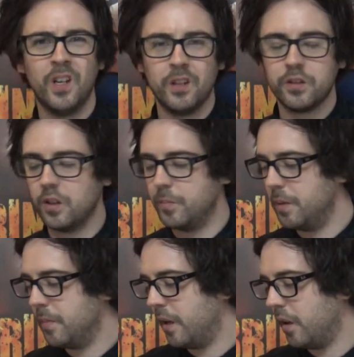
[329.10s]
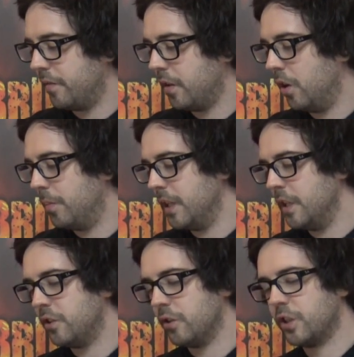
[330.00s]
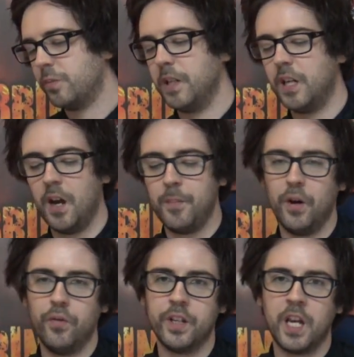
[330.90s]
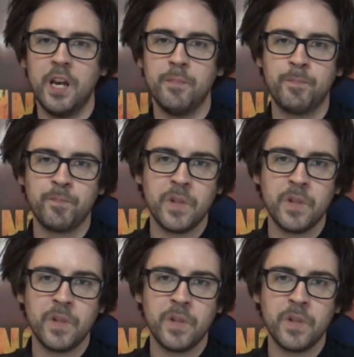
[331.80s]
It's going to make my life a little bit easier to speak about the game.